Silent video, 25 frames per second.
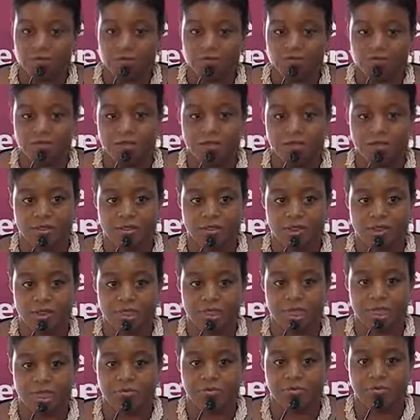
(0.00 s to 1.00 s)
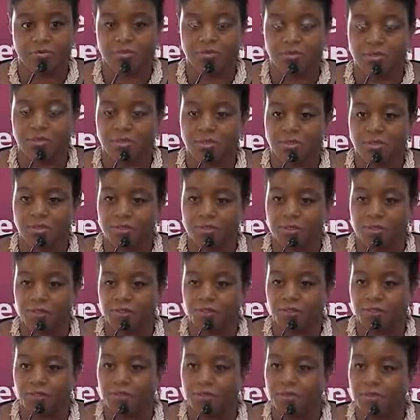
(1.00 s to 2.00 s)
we felt that Cameroon was the
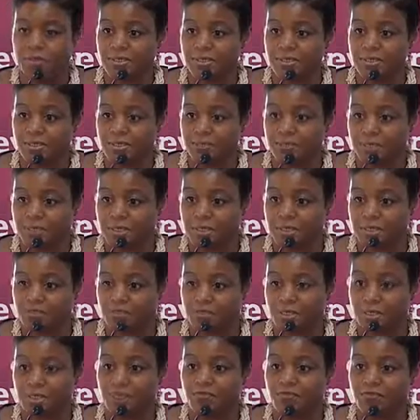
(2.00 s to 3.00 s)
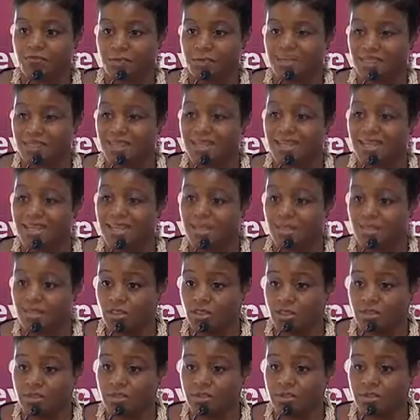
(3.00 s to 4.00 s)
perfect business petri dish for the entire
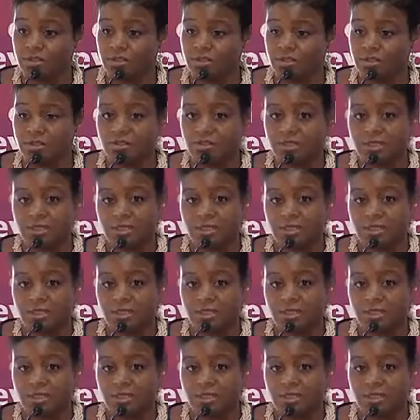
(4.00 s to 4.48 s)
continent.